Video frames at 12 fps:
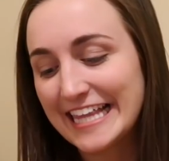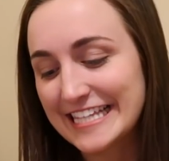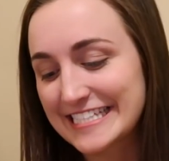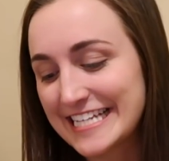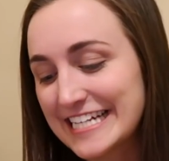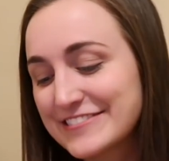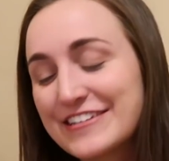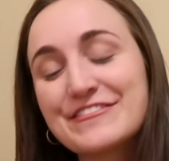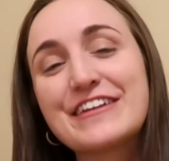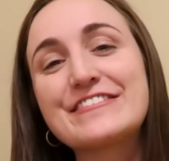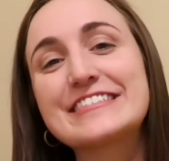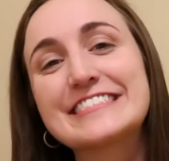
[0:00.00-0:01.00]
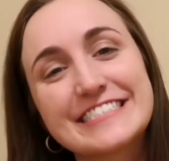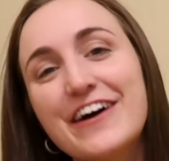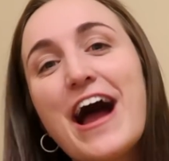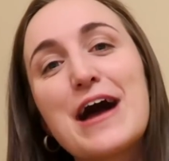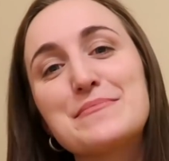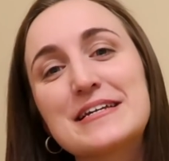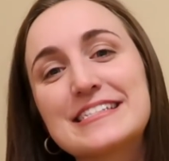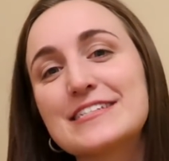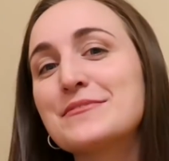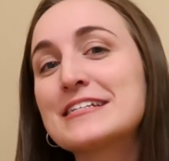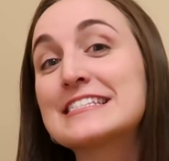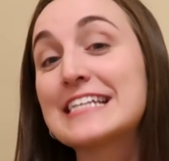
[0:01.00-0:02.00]
This next one made me so happy.
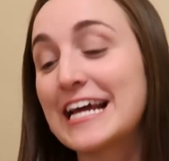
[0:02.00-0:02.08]
Someone